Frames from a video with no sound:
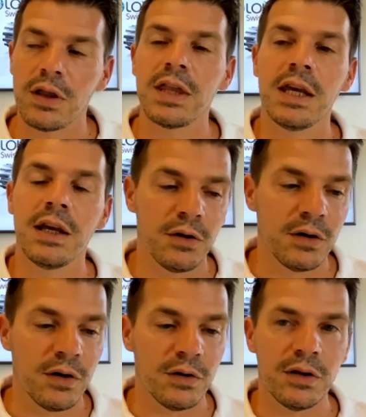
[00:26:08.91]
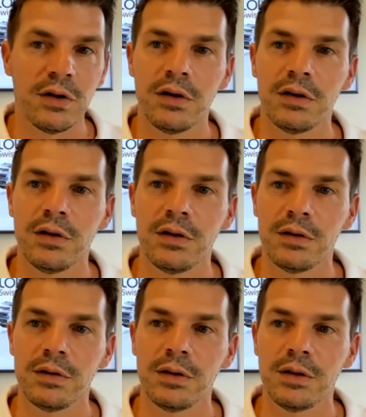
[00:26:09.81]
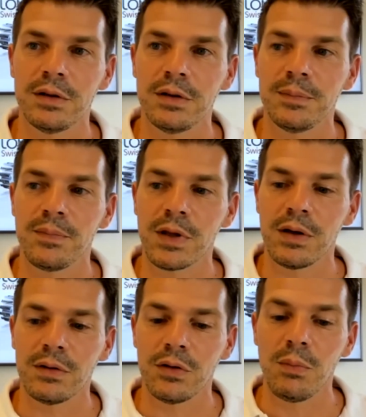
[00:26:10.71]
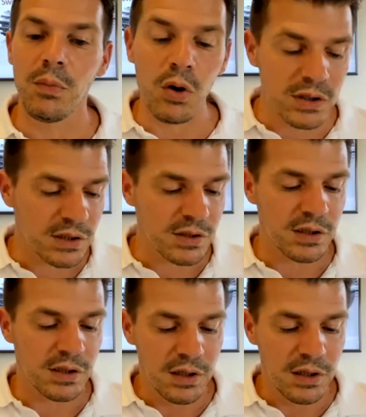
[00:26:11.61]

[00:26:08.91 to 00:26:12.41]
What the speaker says: thicker or the most